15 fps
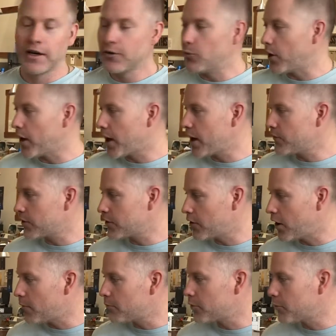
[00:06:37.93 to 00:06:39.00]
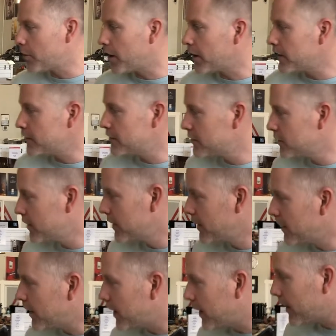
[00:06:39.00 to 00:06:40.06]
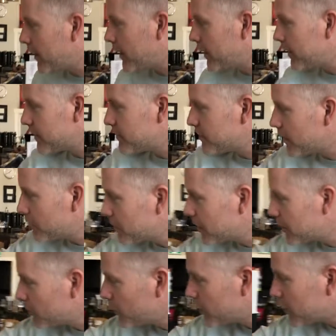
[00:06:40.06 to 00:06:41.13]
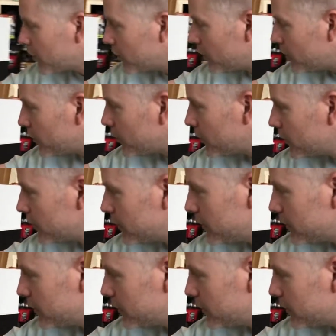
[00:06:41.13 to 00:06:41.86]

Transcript: We have a compromise on something we call